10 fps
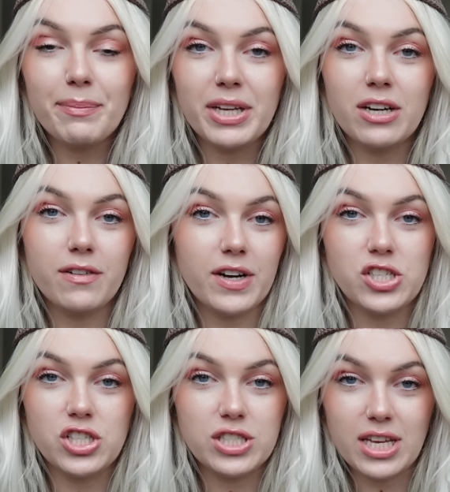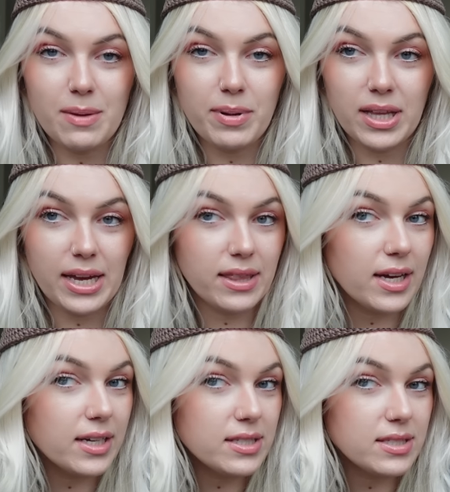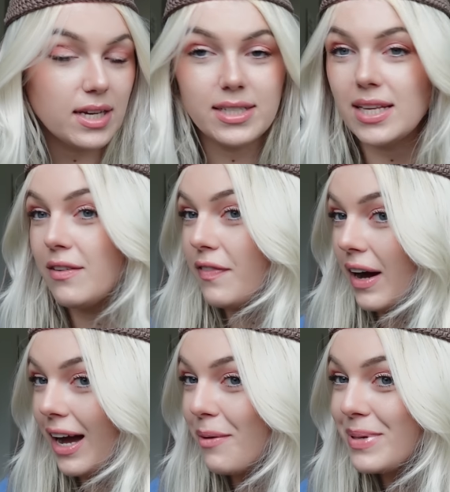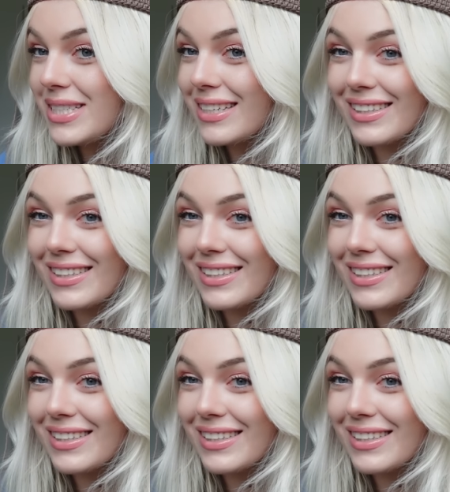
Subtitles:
me know if I should just keep it like this. Is it a vibe? Is it a